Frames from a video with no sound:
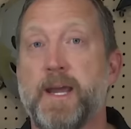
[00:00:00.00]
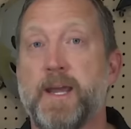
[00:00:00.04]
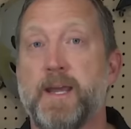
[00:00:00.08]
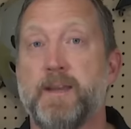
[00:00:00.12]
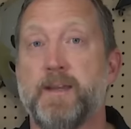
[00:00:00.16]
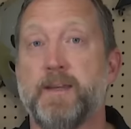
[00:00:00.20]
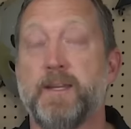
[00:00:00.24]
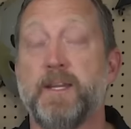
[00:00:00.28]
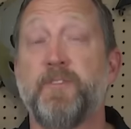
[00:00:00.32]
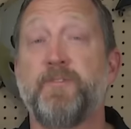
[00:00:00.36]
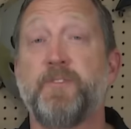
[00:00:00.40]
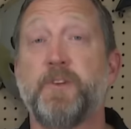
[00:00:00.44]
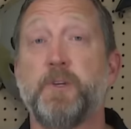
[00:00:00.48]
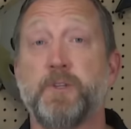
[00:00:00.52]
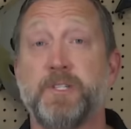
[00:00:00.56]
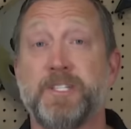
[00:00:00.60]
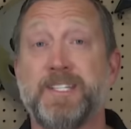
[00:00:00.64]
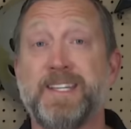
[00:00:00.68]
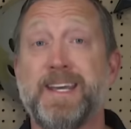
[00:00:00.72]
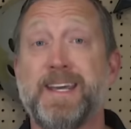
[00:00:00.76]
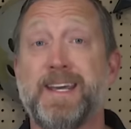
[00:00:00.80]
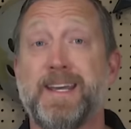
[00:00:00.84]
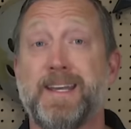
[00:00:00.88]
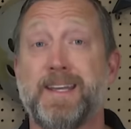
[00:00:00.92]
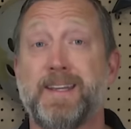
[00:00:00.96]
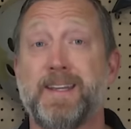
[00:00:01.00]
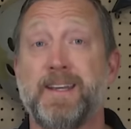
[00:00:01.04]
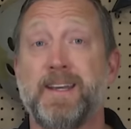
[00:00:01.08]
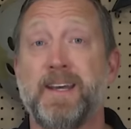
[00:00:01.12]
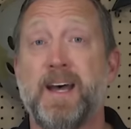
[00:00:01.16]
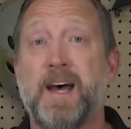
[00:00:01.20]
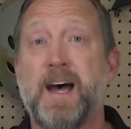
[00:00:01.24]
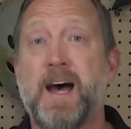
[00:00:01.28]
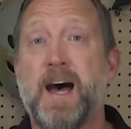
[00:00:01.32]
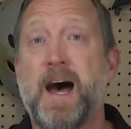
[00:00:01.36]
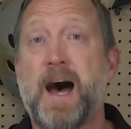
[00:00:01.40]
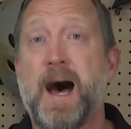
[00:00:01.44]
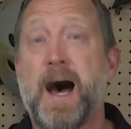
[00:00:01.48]
and if you did,
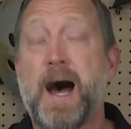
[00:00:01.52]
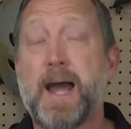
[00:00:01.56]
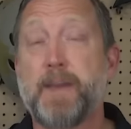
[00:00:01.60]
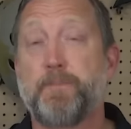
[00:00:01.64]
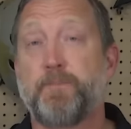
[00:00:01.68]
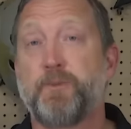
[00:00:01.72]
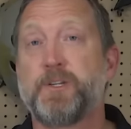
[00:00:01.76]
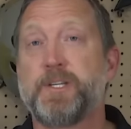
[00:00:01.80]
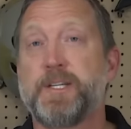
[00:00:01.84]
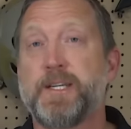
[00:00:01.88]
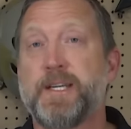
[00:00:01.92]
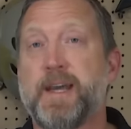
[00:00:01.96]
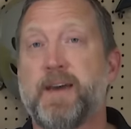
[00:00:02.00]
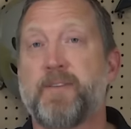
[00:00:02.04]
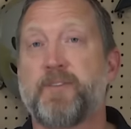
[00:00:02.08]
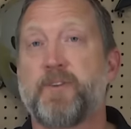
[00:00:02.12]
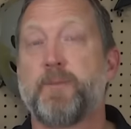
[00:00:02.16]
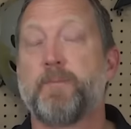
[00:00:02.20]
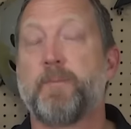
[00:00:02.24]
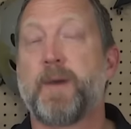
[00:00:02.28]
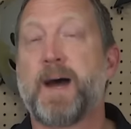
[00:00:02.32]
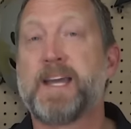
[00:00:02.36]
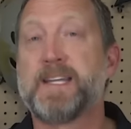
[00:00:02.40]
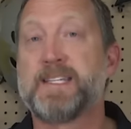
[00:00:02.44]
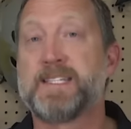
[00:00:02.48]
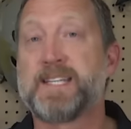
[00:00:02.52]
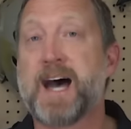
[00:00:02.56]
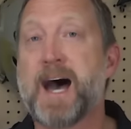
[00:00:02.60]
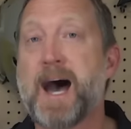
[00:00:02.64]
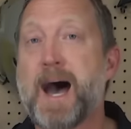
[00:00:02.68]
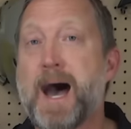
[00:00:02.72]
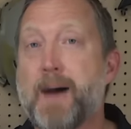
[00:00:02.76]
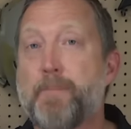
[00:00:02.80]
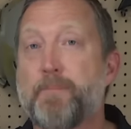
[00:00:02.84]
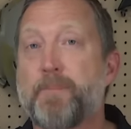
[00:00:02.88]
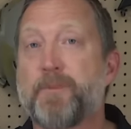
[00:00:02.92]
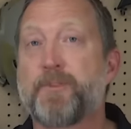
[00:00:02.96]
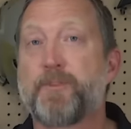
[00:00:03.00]
I put together my
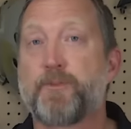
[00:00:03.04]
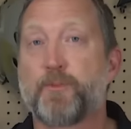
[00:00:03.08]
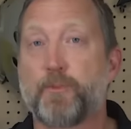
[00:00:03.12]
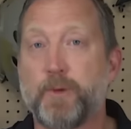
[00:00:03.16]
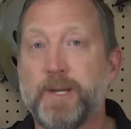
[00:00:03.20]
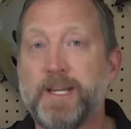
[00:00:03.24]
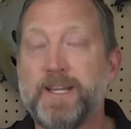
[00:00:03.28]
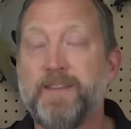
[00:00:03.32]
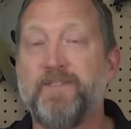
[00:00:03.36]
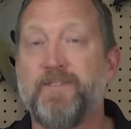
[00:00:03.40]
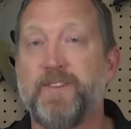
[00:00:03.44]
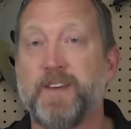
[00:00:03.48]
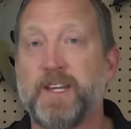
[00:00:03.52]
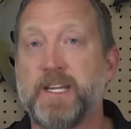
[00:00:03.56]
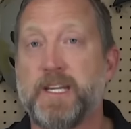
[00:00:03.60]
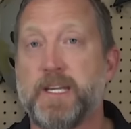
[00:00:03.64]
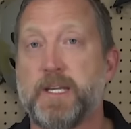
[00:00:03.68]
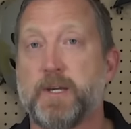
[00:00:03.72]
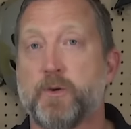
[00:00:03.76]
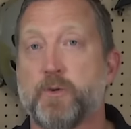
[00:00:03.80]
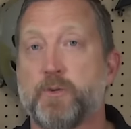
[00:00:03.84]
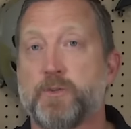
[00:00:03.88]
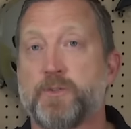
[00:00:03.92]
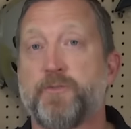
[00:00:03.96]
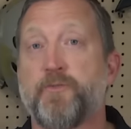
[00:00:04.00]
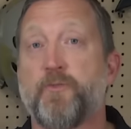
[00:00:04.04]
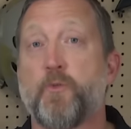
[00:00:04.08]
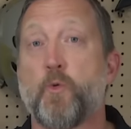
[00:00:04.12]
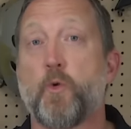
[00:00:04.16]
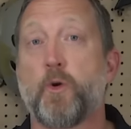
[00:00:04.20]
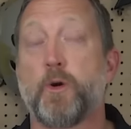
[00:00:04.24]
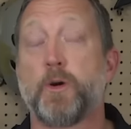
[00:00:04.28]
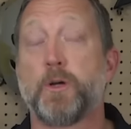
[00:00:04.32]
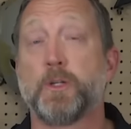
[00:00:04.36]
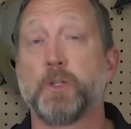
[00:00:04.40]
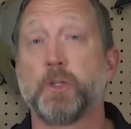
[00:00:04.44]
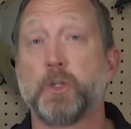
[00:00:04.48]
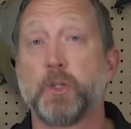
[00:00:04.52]
top three videos
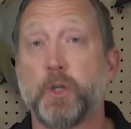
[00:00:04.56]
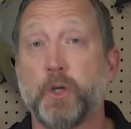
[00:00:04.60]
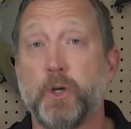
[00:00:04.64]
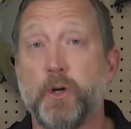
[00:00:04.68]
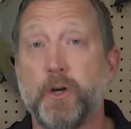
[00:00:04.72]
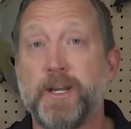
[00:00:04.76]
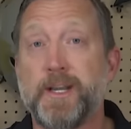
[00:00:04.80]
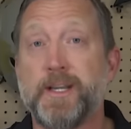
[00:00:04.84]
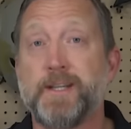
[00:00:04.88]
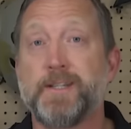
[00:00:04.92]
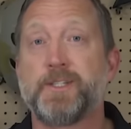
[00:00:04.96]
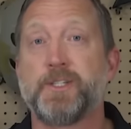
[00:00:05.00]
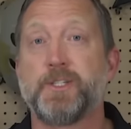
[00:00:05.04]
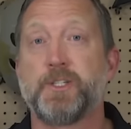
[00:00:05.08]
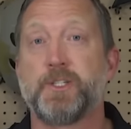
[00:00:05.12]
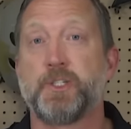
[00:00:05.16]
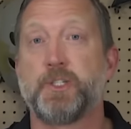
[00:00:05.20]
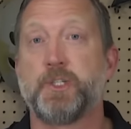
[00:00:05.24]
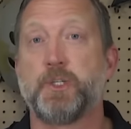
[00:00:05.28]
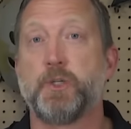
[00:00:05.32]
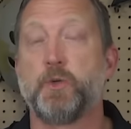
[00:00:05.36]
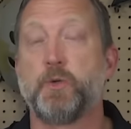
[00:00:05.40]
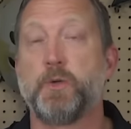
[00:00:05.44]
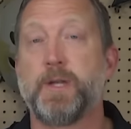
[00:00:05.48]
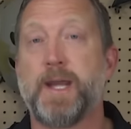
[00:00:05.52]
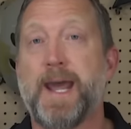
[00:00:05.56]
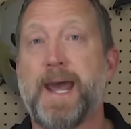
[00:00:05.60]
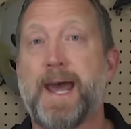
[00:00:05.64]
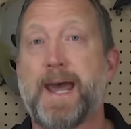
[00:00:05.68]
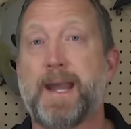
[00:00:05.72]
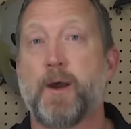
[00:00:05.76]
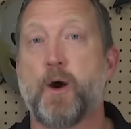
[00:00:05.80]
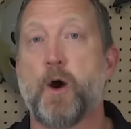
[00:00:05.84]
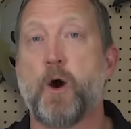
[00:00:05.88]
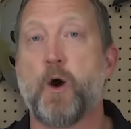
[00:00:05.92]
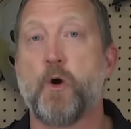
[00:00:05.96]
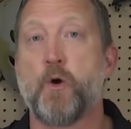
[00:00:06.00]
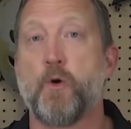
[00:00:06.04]
for learning to shoot
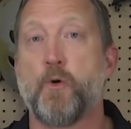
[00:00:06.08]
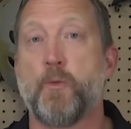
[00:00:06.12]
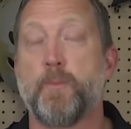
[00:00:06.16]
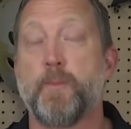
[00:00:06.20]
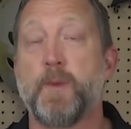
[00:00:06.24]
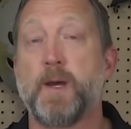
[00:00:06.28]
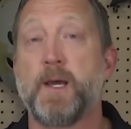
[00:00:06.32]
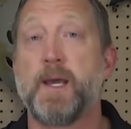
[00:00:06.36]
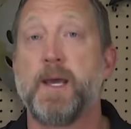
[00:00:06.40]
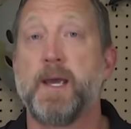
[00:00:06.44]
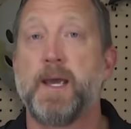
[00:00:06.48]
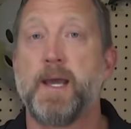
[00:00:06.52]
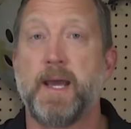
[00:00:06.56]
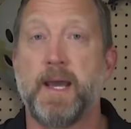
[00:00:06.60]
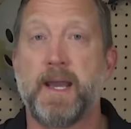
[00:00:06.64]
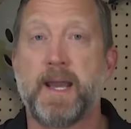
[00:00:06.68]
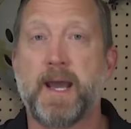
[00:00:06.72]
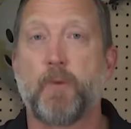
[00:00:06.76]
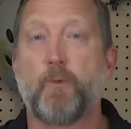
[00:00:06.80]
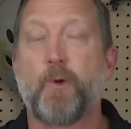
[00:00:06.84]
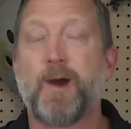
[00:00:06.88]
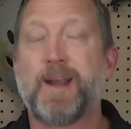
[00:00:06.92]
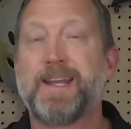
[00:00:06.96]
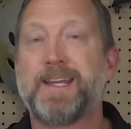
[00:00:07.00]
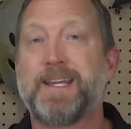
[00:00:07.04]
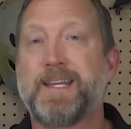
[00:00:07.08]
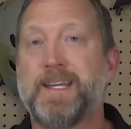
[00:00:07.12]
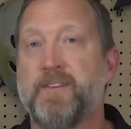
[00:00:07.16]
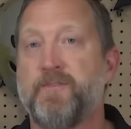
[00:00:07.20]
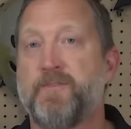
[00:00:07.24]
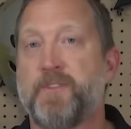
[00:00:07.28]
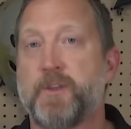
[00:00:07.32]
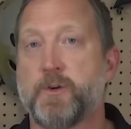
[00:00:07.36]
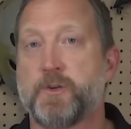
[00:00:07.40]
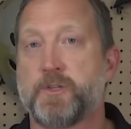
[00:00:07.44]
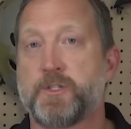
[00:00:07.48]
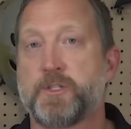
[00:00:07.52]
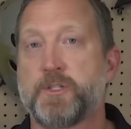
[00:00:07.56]
at home, and I want to
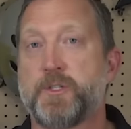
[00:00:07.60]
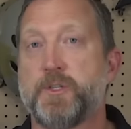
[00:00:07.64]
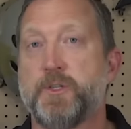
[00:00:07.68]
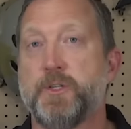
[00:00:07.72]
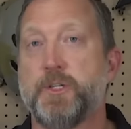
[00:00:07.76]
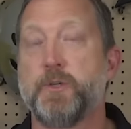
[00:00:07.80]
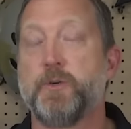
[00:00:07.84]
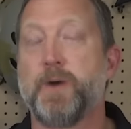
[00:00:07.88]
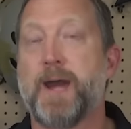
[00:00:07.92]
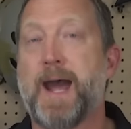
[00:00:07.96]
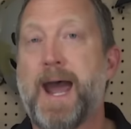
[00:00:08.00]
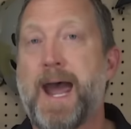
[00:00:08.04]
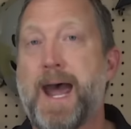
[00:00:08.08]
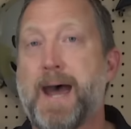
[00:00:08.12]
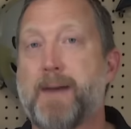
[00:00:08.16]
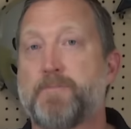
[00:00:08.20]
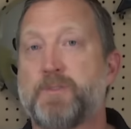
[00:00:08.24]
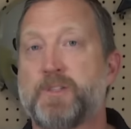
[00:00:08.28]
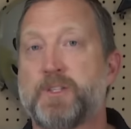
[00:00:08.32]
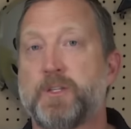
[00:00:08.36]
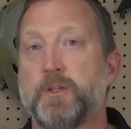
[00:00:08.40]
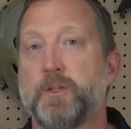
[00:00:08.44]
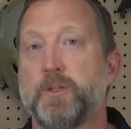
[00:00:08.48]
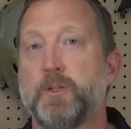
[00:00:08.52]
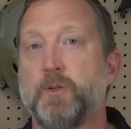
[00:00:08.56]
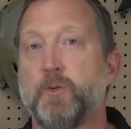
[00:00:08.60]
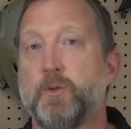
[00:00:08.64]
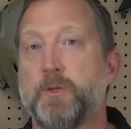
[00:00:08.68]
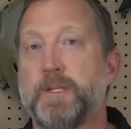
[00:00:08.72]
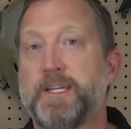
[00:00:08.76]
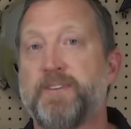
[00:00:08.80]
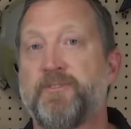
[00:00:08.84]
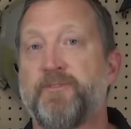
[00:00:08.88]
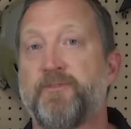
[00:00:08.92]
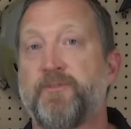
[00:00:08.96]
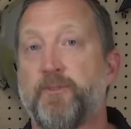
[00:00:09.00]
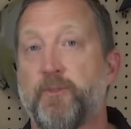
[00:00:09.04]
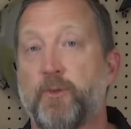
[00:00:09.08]
give those to you
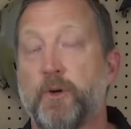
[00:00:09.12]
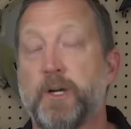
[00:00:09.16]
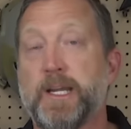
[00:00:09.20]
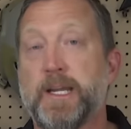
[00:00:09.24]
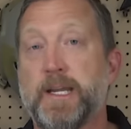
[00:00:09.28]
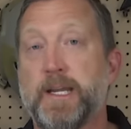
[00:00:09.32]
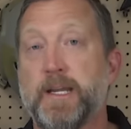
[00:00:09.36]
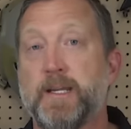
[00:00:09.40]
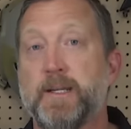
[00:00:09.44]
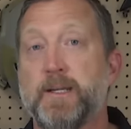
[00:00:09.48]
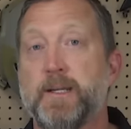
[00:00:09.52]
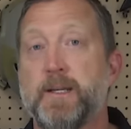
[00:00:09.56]
absolutely free.